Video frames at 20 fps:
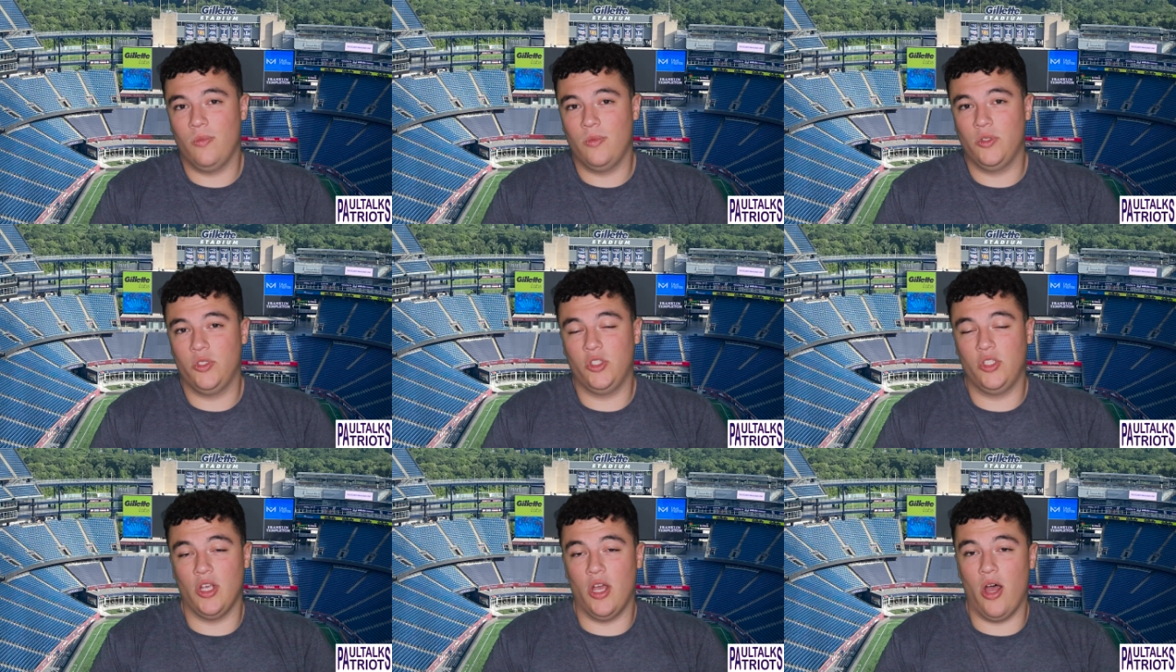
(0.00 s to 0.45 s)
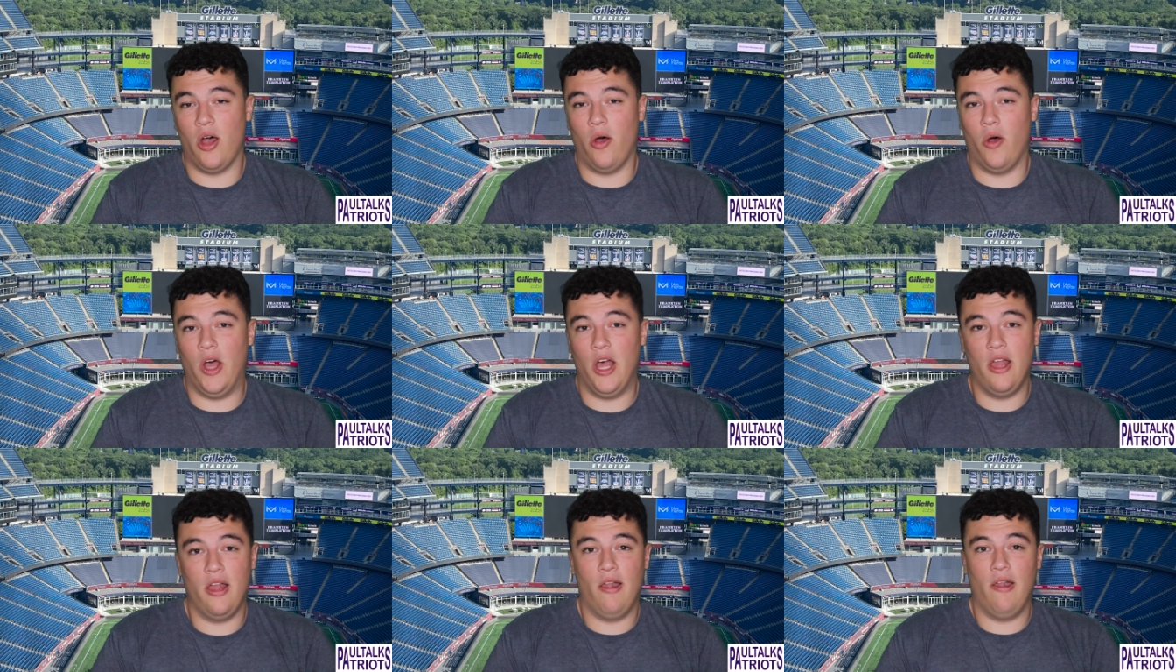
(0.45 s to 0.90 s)

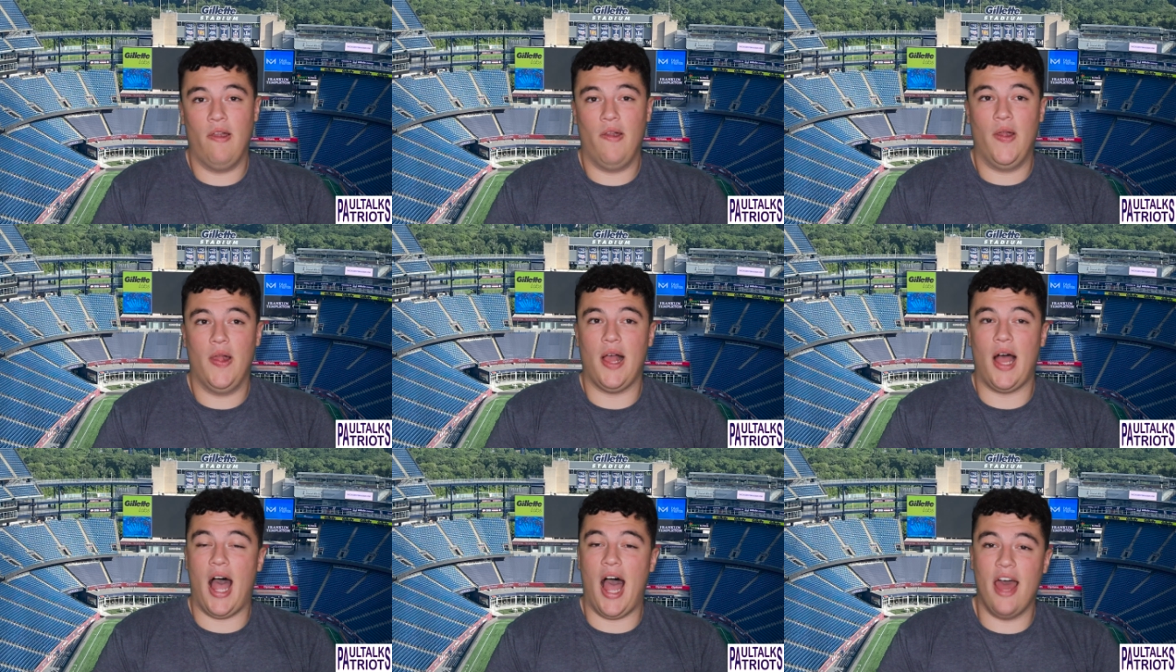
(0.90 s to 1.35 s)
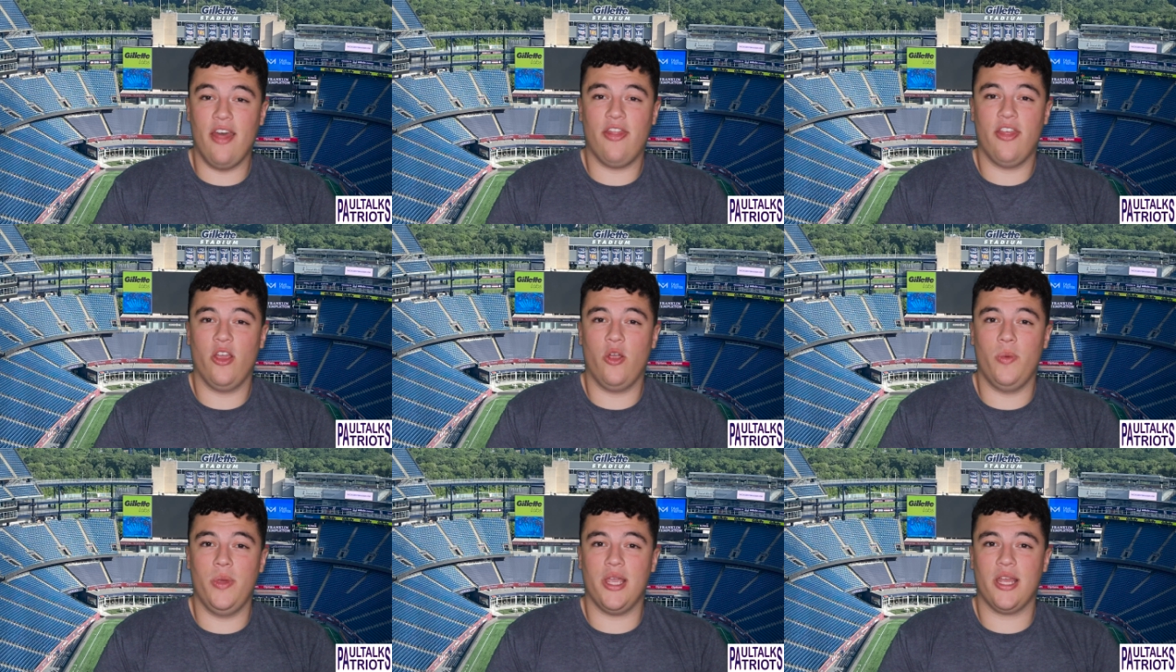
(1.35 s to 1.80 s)
So I
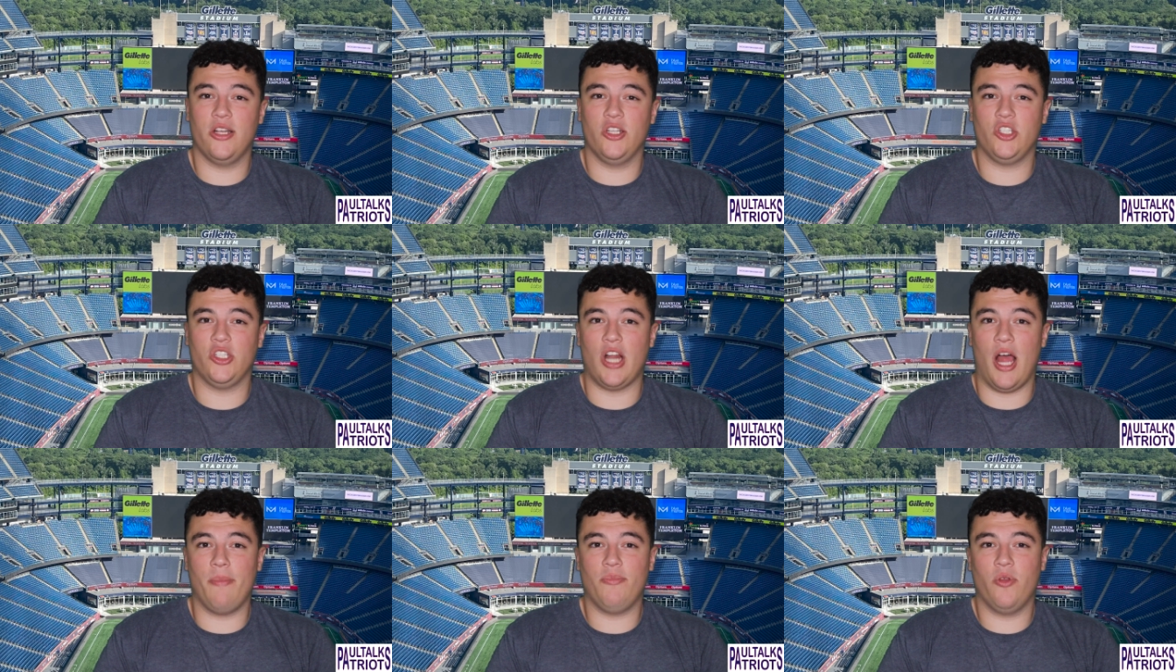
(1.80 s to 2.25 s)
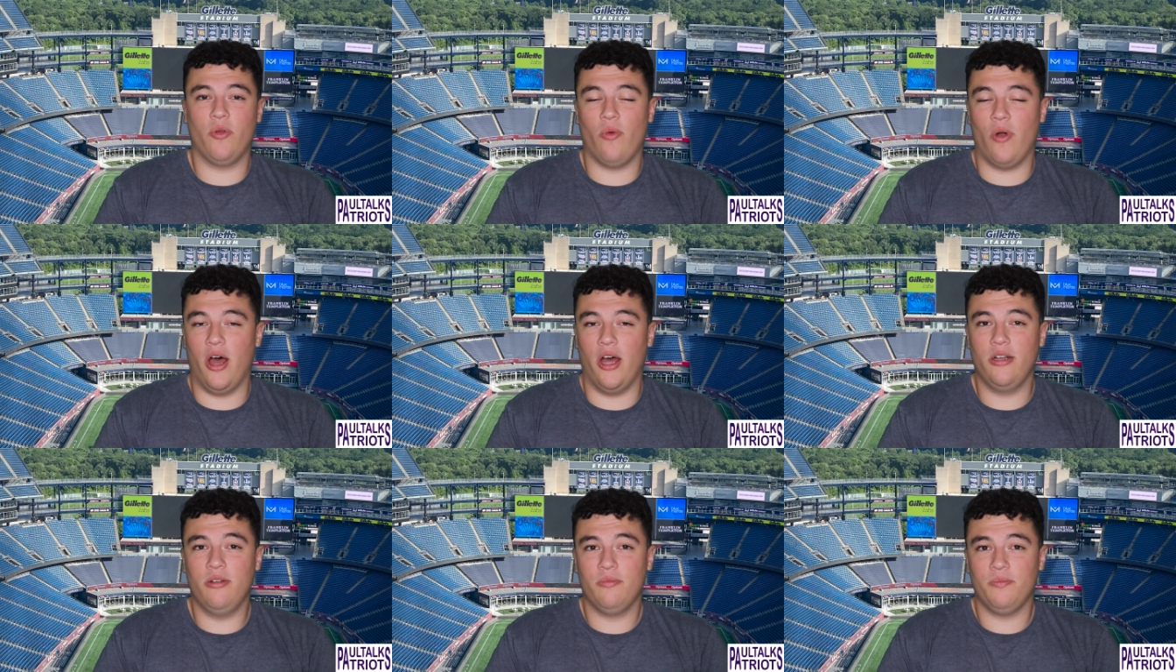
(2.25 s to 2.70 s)
think we can stop the
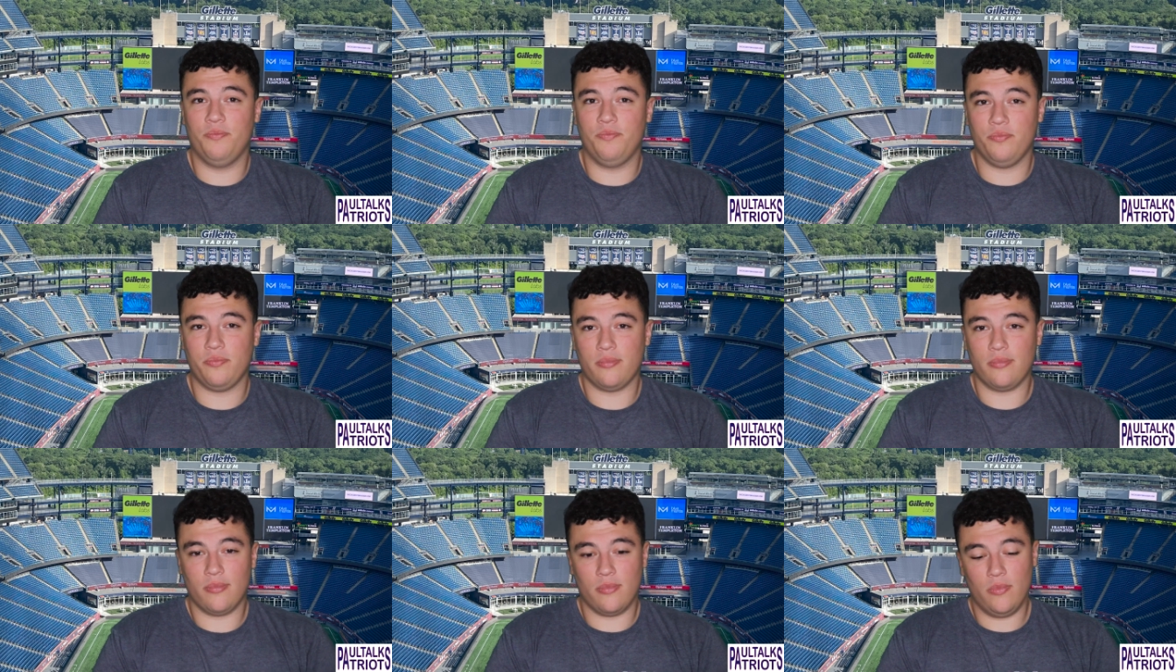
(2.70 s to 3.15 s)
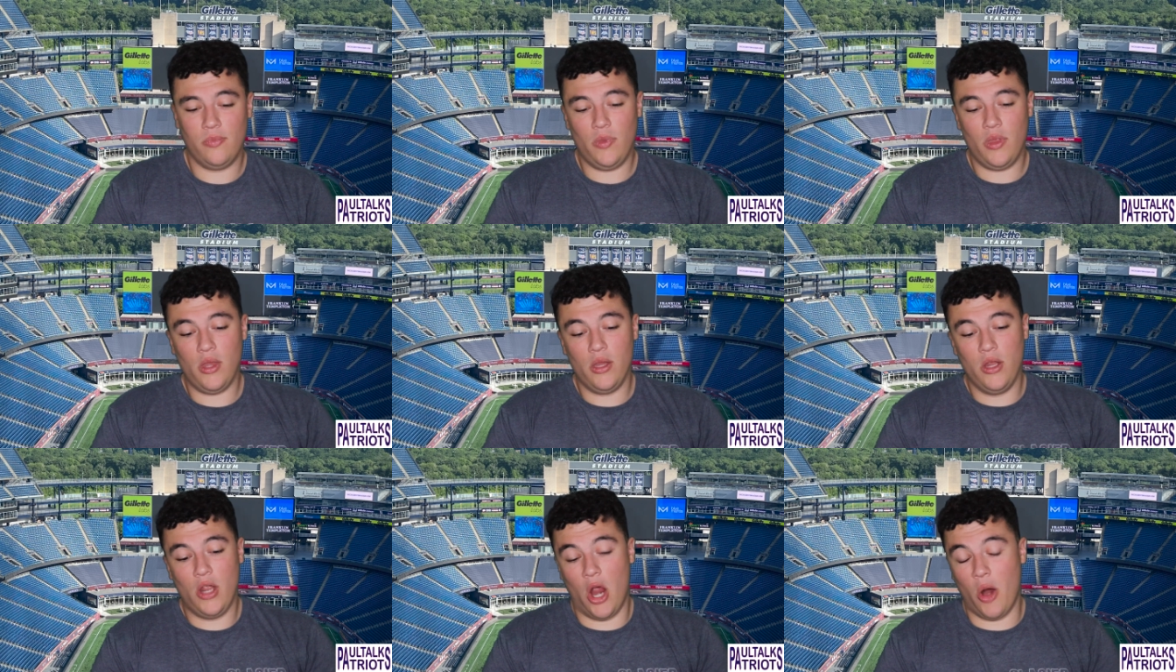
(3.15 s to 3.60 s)
run.
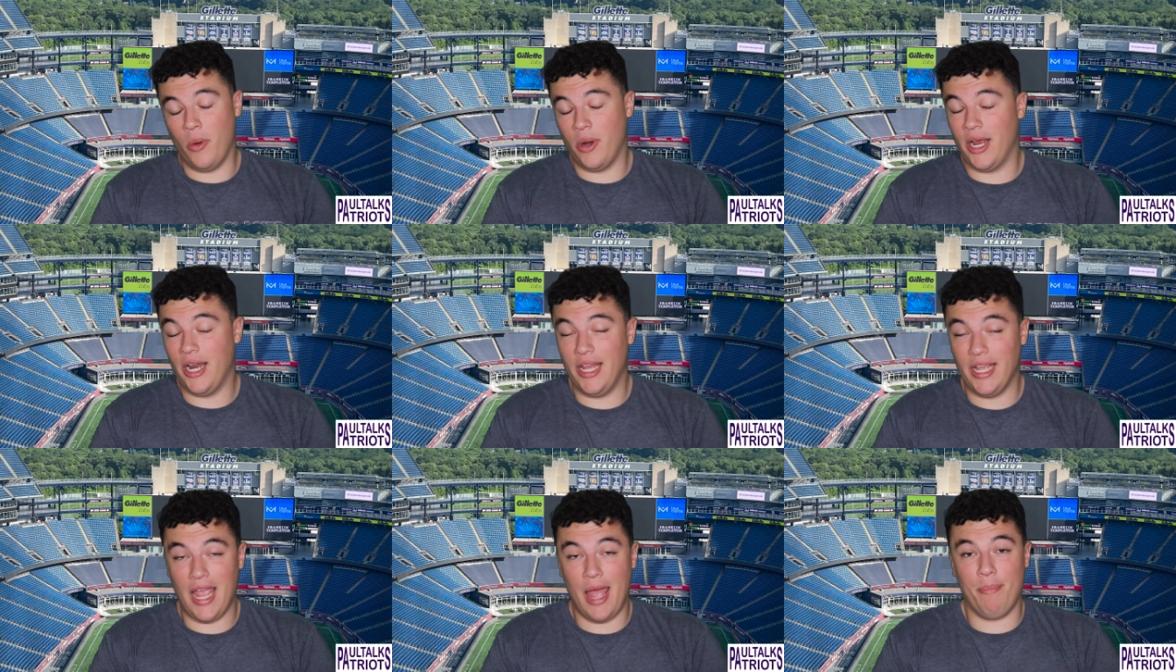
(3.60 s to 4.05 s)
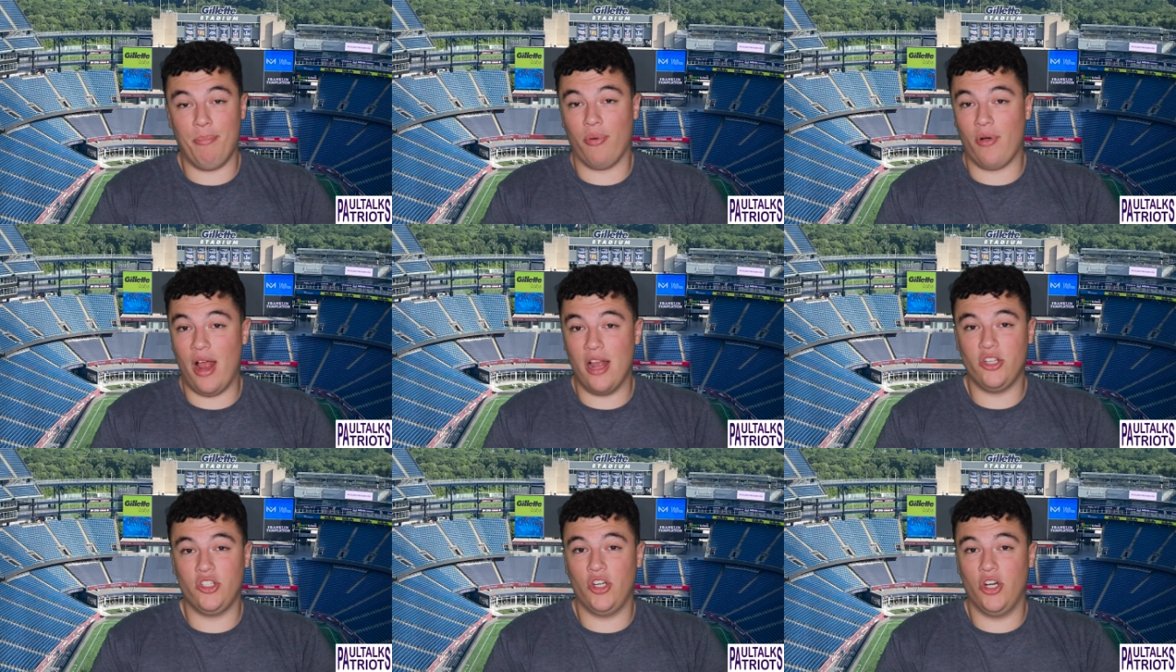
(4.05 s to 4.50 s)
Are we going to get
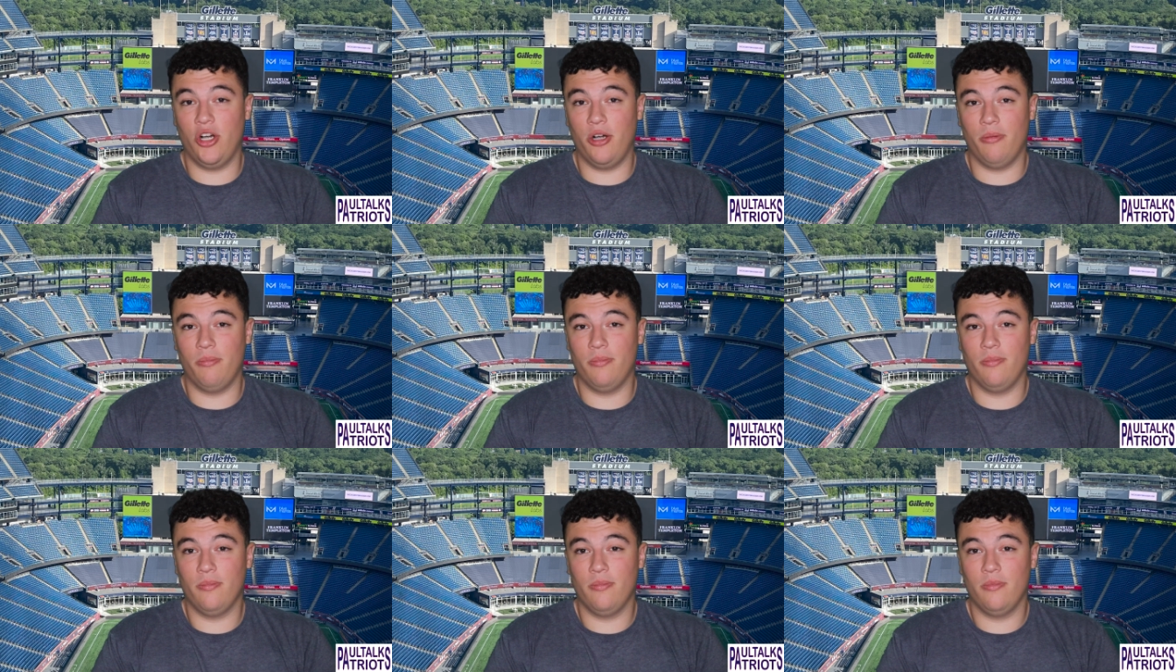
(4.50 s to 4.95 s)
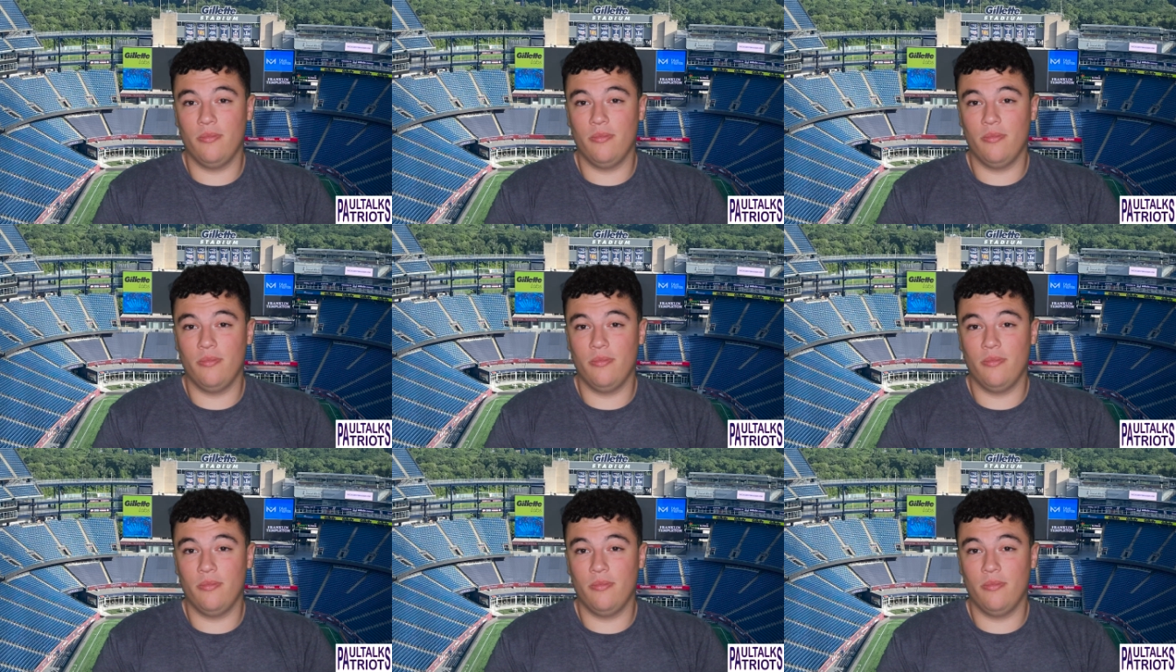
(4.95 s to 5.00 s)
pressure?